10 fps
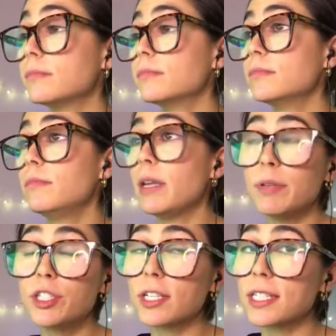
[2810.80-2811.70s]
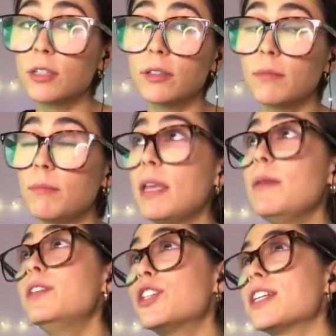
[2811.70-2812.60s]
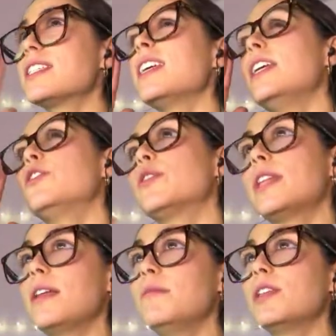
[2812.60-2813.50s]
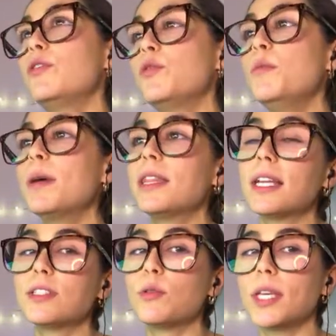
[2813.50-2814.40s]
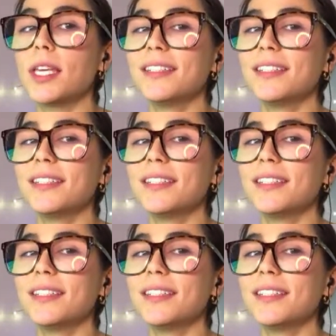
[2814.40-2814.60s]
Maybe just entertainment too, but that's okay.